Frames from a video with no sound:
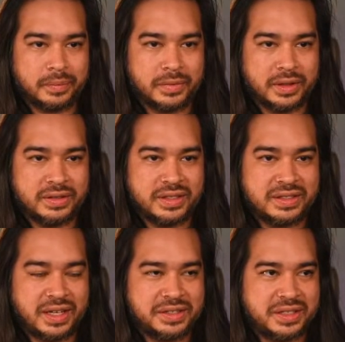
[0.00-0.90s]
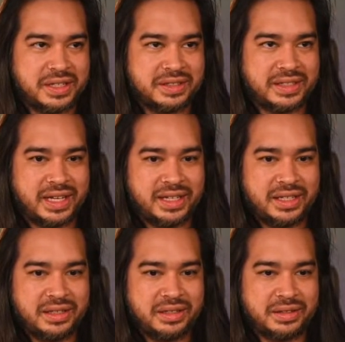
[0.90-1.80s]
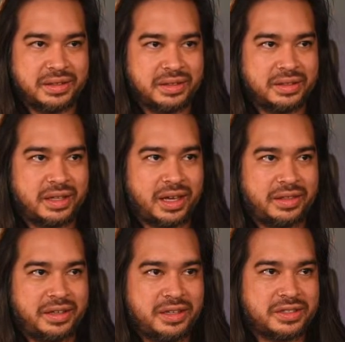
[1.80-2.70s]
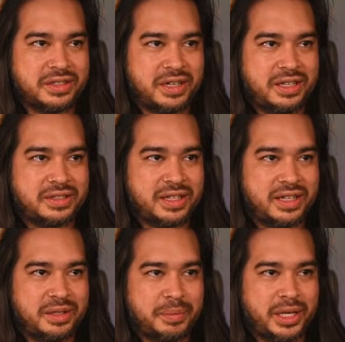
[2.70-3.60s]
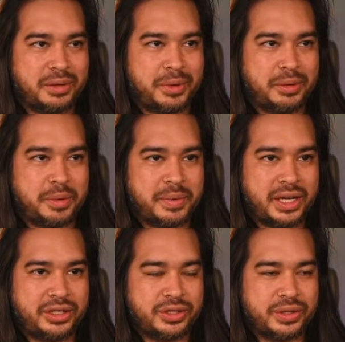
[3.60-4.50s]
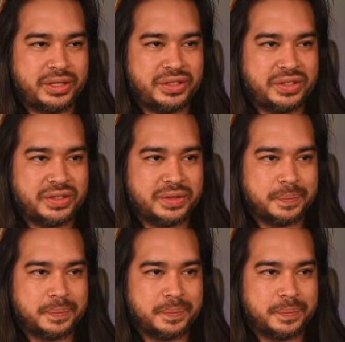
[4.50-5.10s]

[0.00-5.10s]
Is this yesterday's daily? I think it's today's daily, man. Minimum height trees.